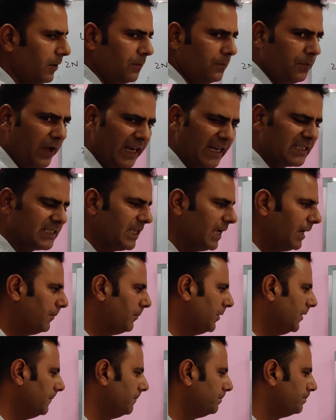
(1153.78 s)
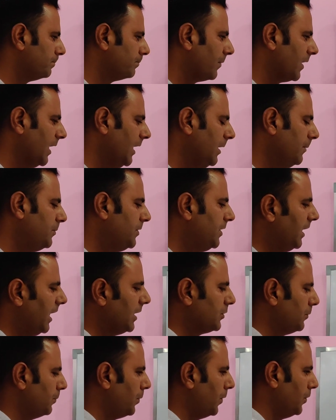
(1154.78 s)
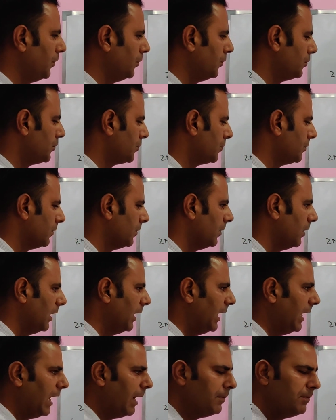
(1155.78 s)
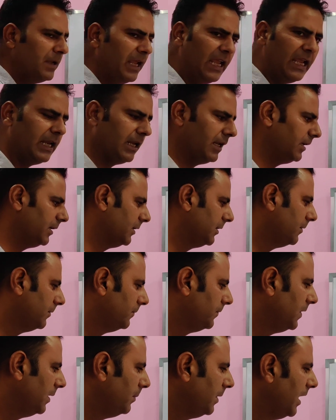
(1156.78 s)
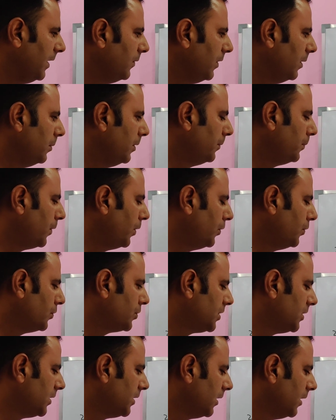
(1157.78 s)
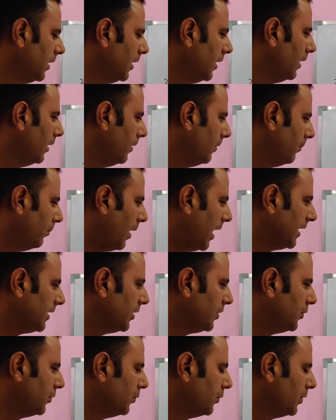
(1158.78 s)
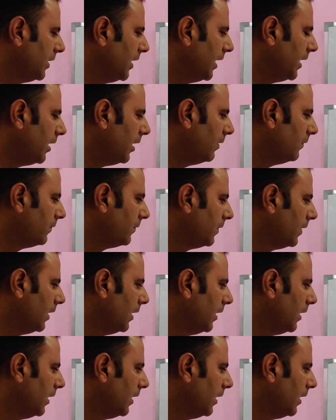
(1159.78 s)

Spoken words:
For example, if she has to produce a male, female will be produced by the union of